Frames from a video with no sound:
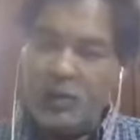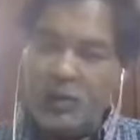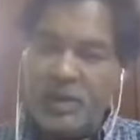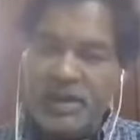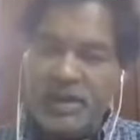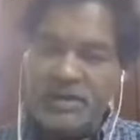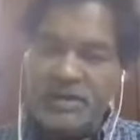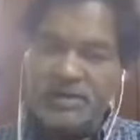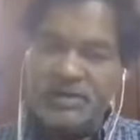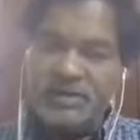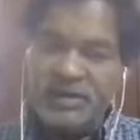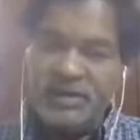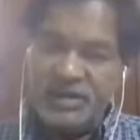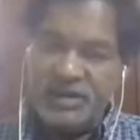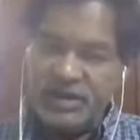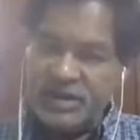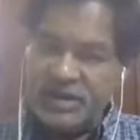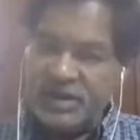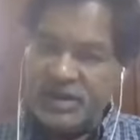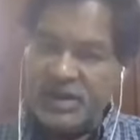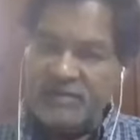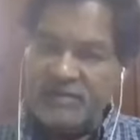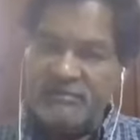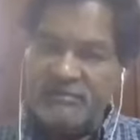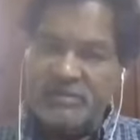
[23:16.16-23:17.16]
when the
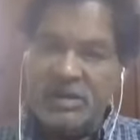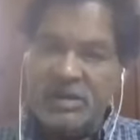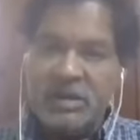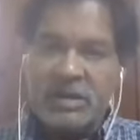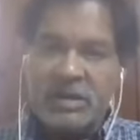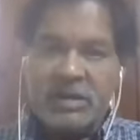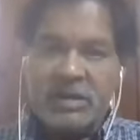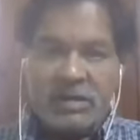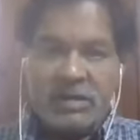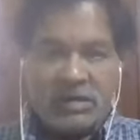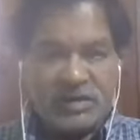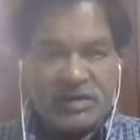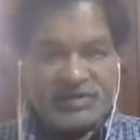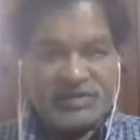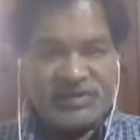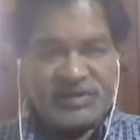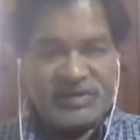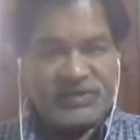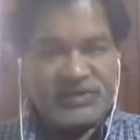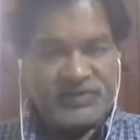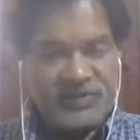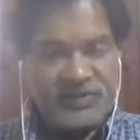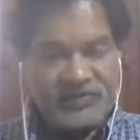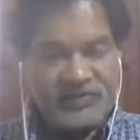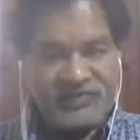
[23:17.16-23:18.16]
income
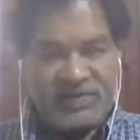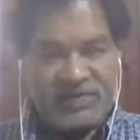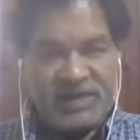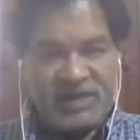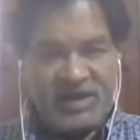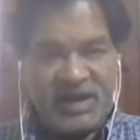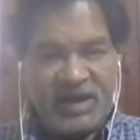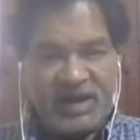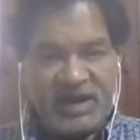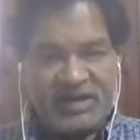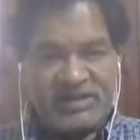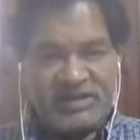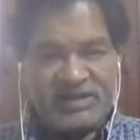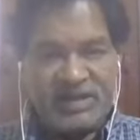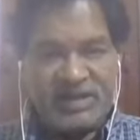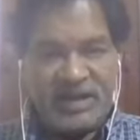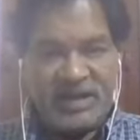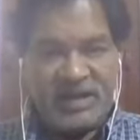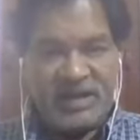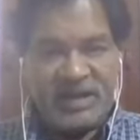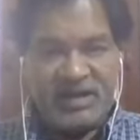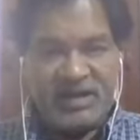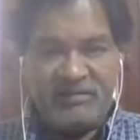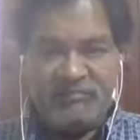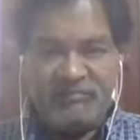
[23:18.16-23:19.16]
crosses 50 lakhs
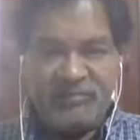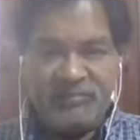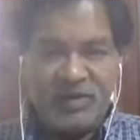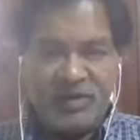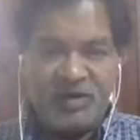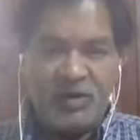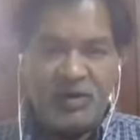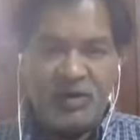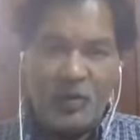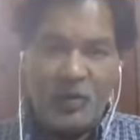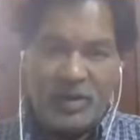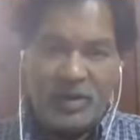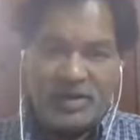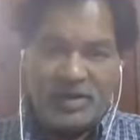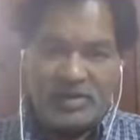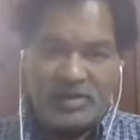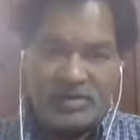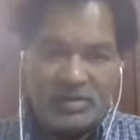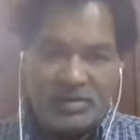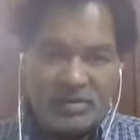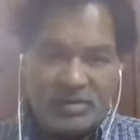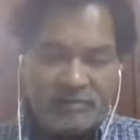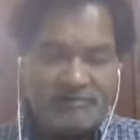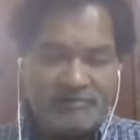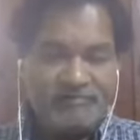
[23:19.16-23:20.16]
and below 1
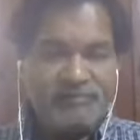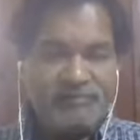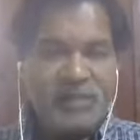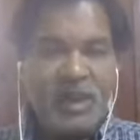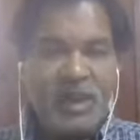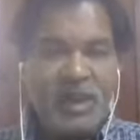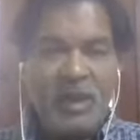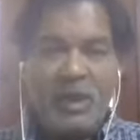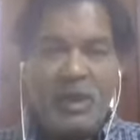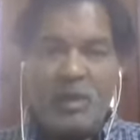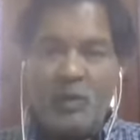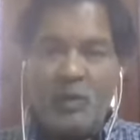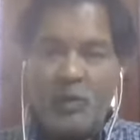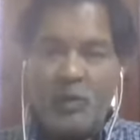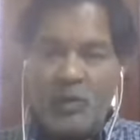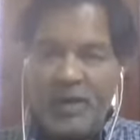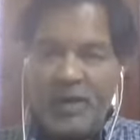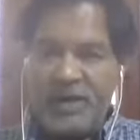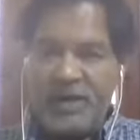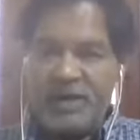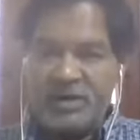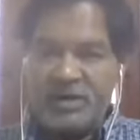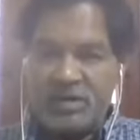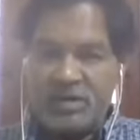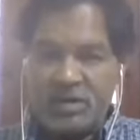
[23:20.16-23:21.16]
crore.
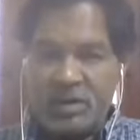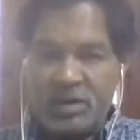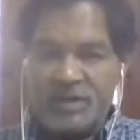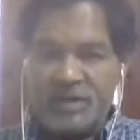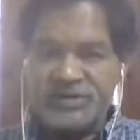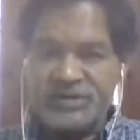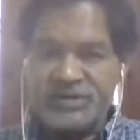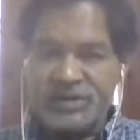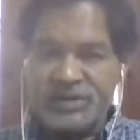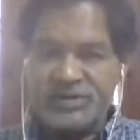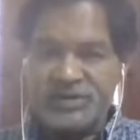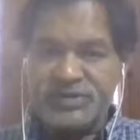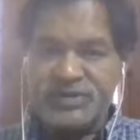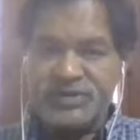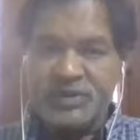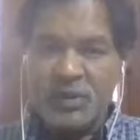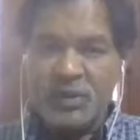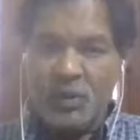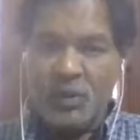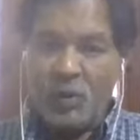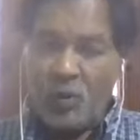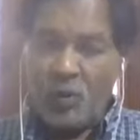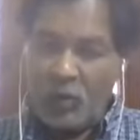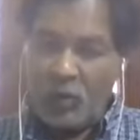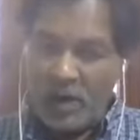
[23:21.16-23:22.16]
When it crosses
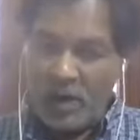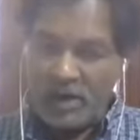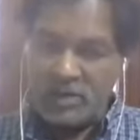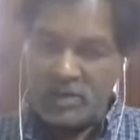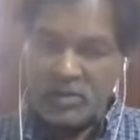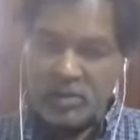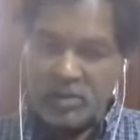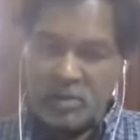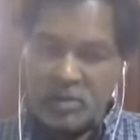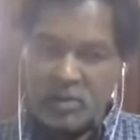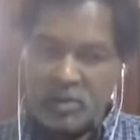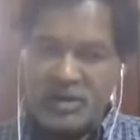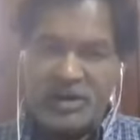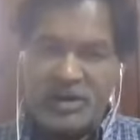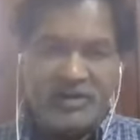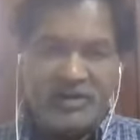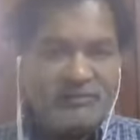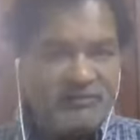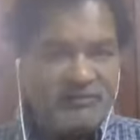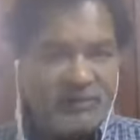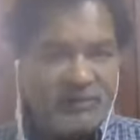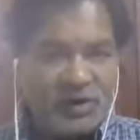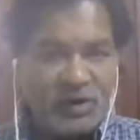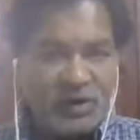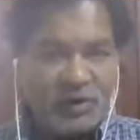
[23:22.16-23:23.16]
1 crore
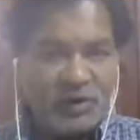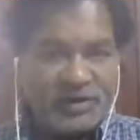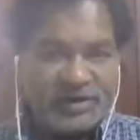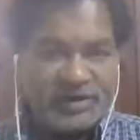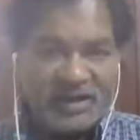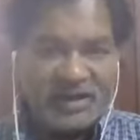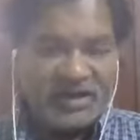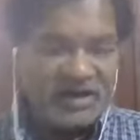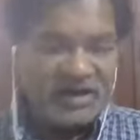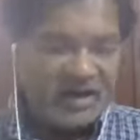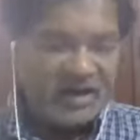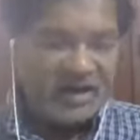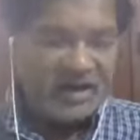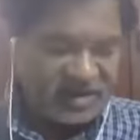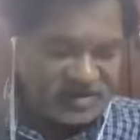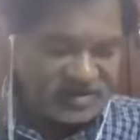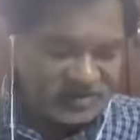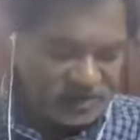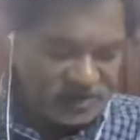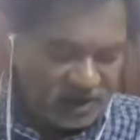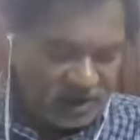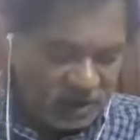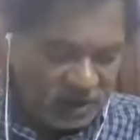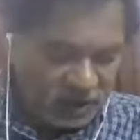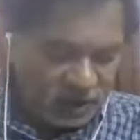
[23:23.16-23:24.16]
and below 10
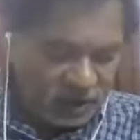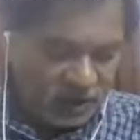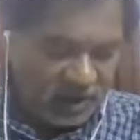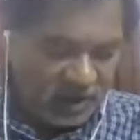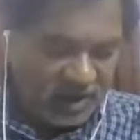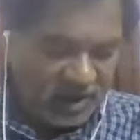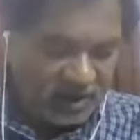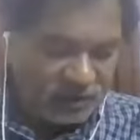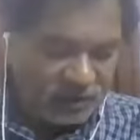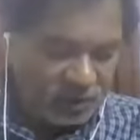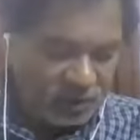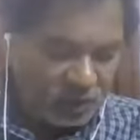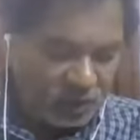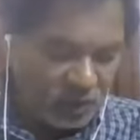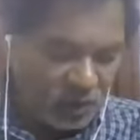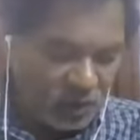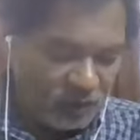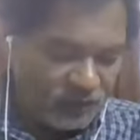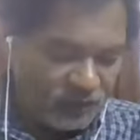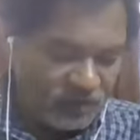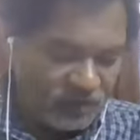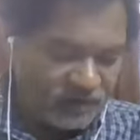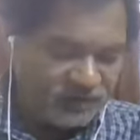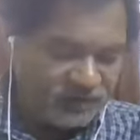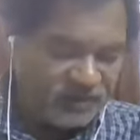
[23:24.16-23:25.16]
lakhs, you have to
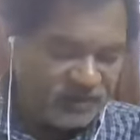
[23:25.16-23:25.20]
go for